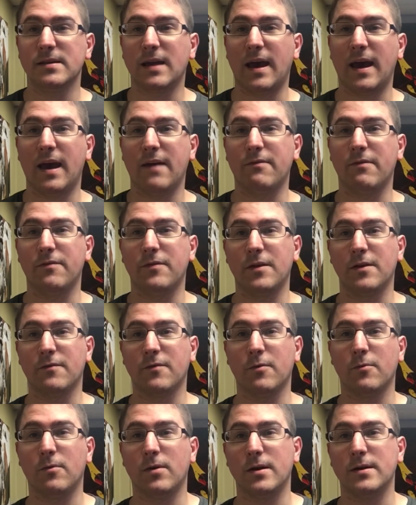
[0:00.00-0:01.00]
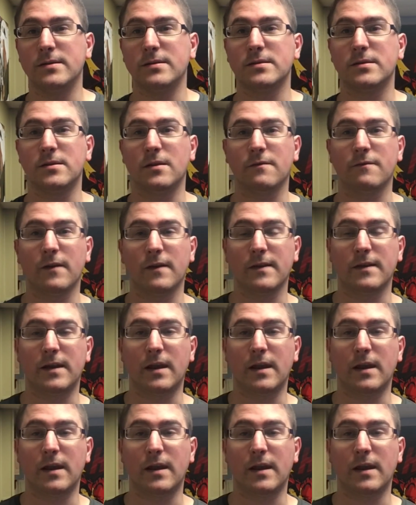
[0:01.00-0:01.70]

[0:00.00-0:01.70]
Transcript: I have a few different ones. Your Friendly